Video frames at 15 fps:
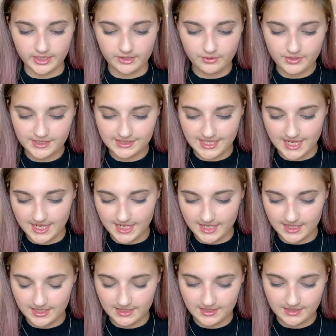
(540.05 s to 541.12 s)
I got this
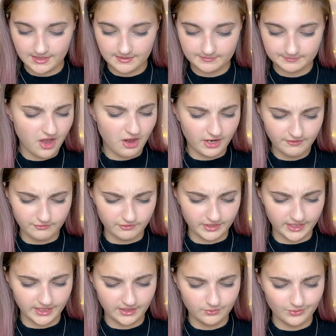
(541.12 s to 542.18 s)
in
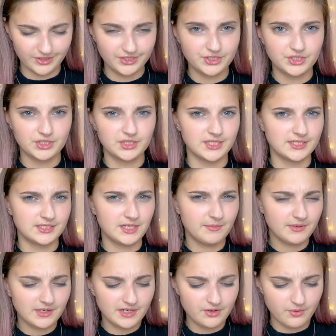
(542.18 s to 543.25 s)
Ivory, which is
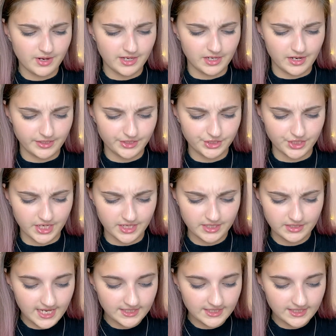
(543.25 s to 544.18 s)
typically quite a light shade.